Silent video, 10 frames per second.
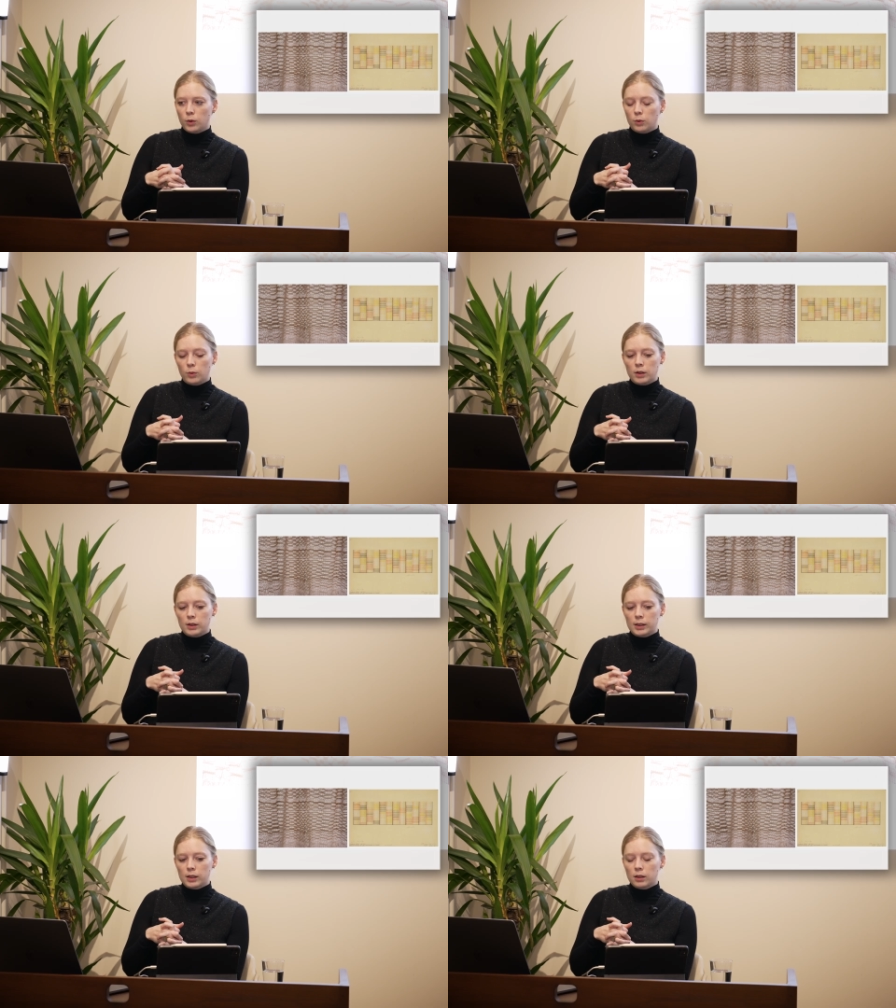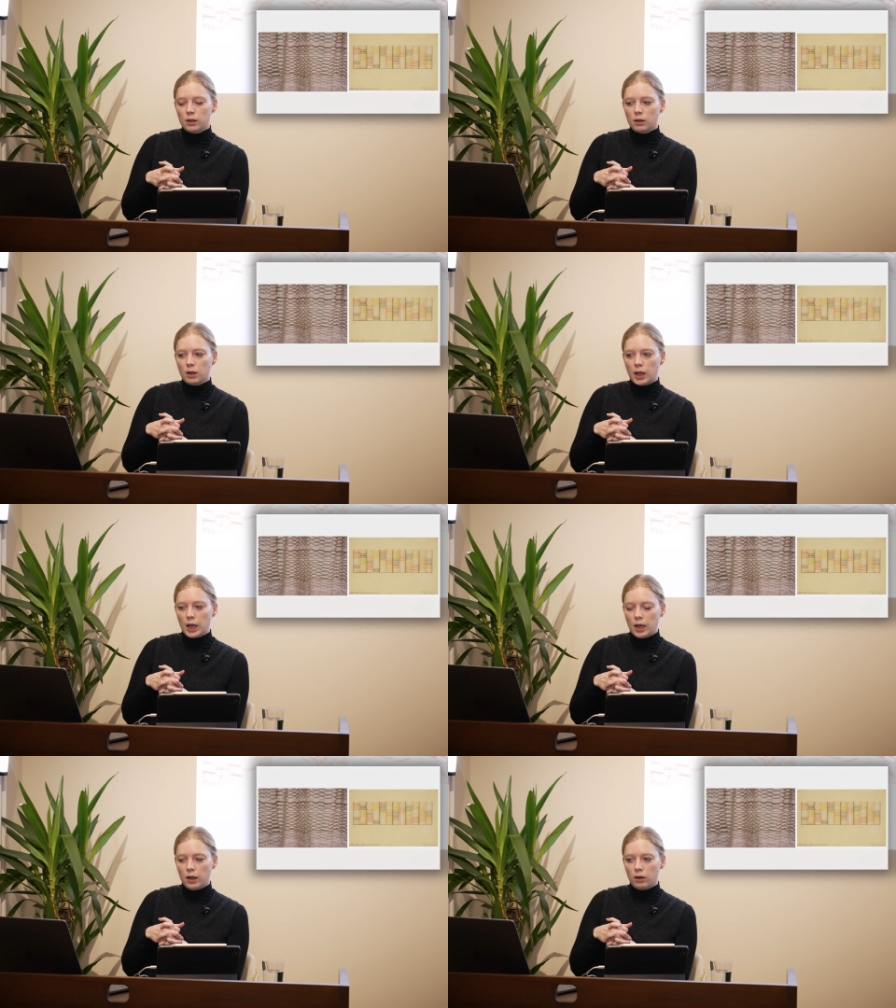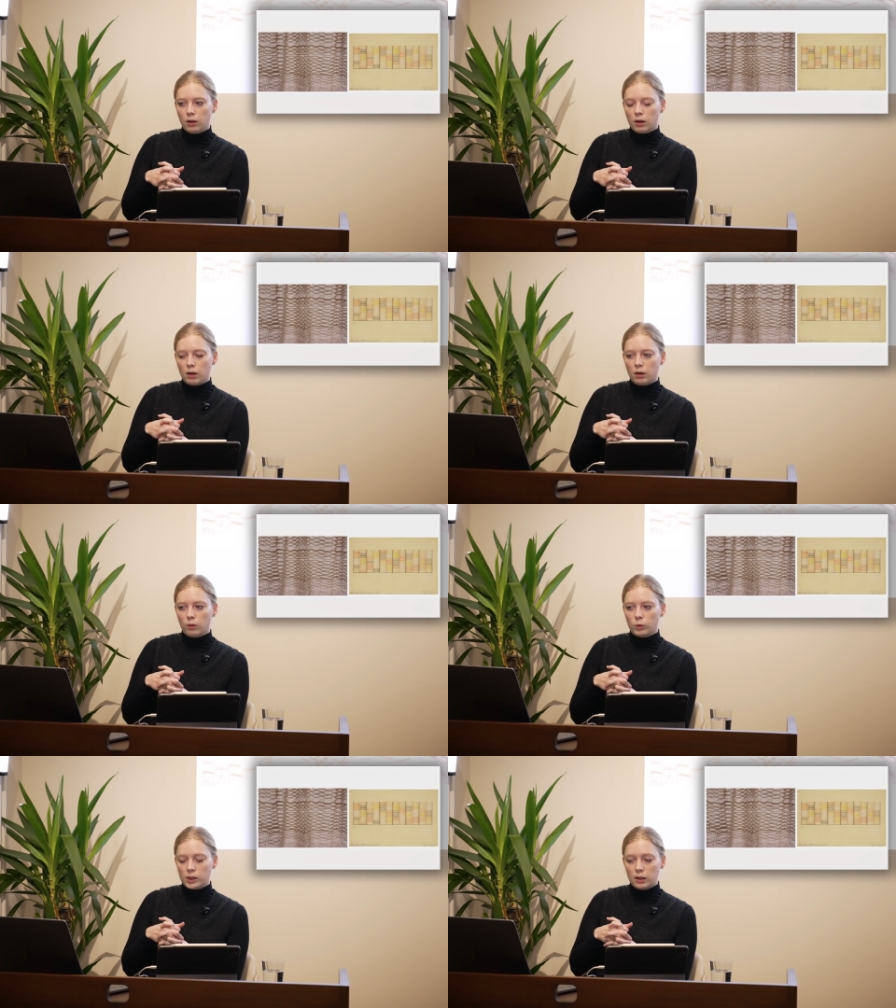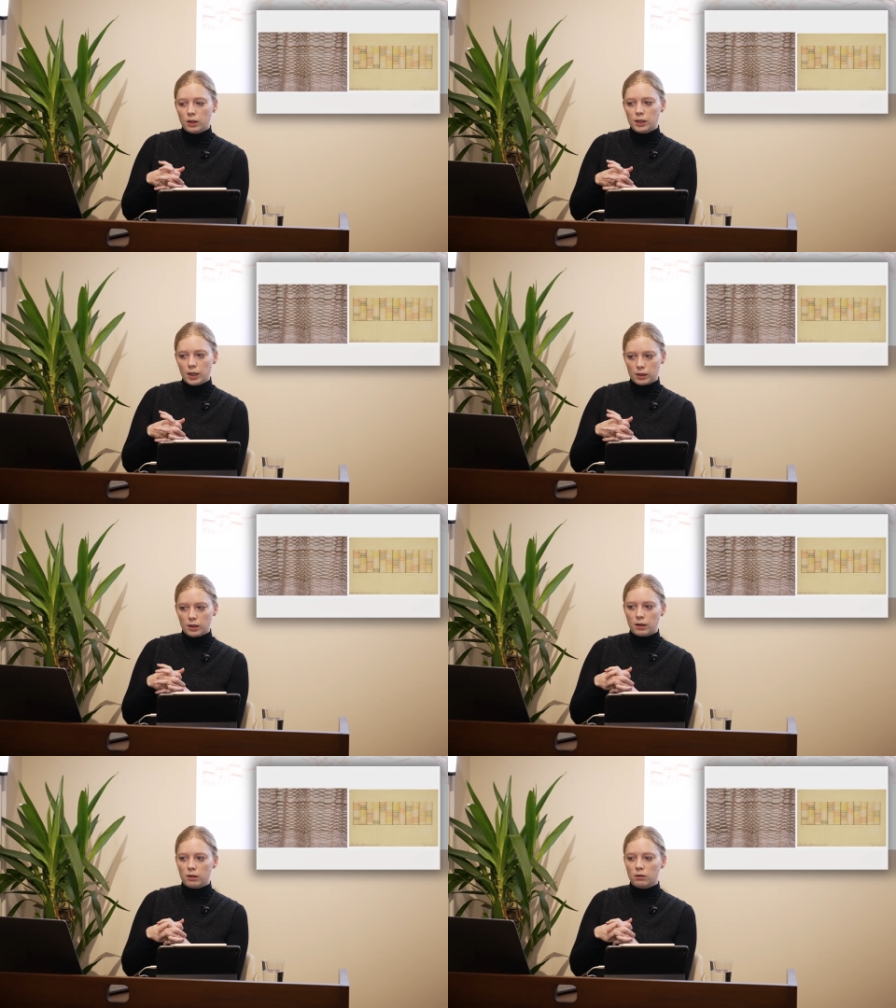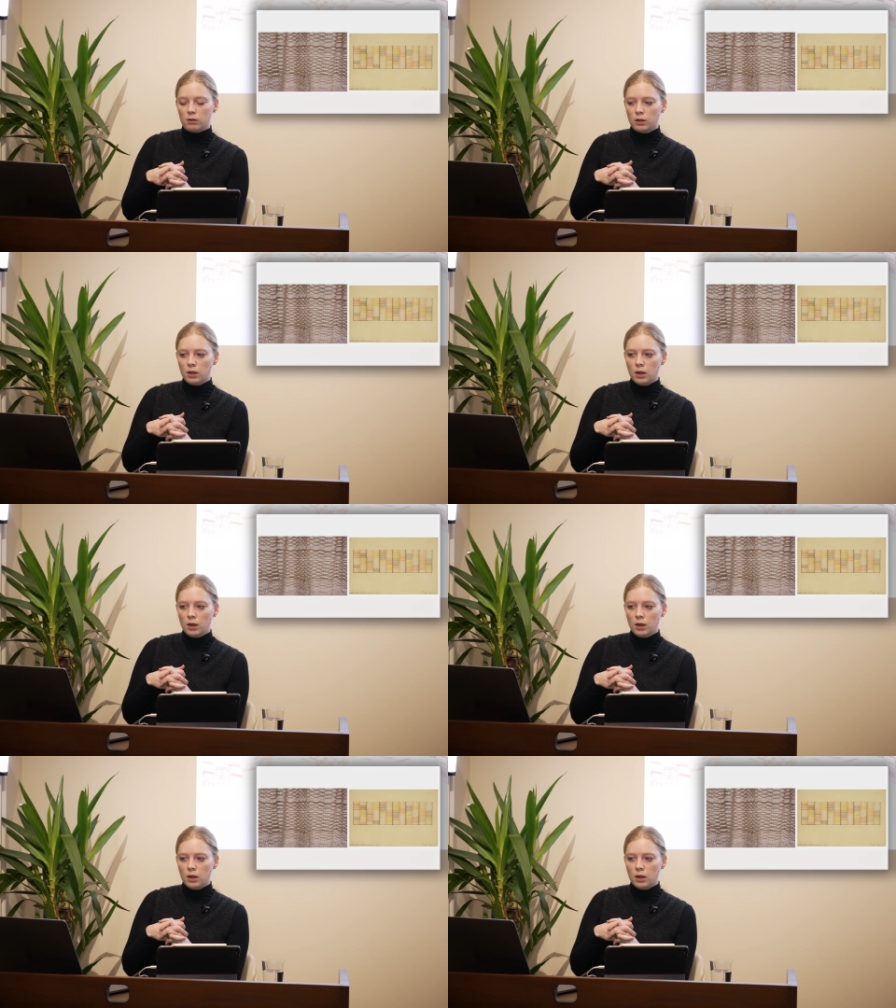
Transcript: who was in the textile,